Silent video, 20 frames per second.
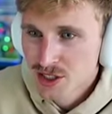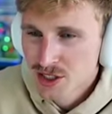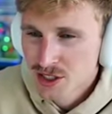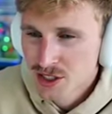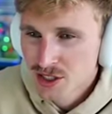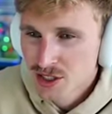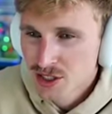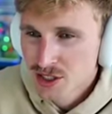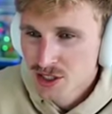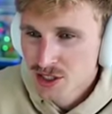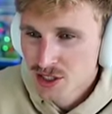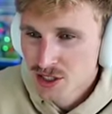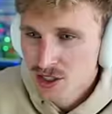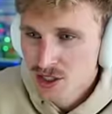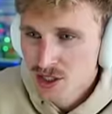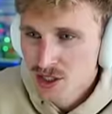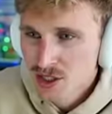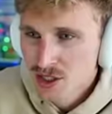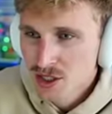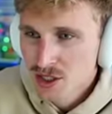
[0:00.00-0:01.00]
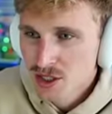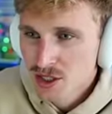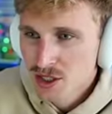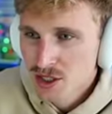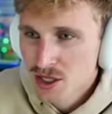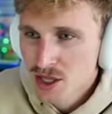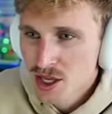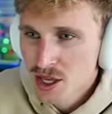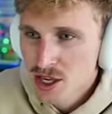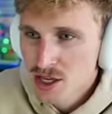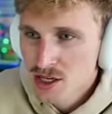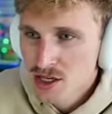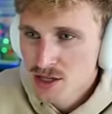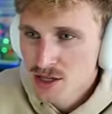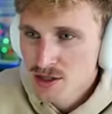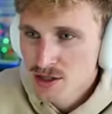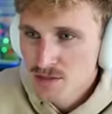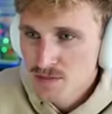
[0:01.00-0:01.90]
(no one is talking)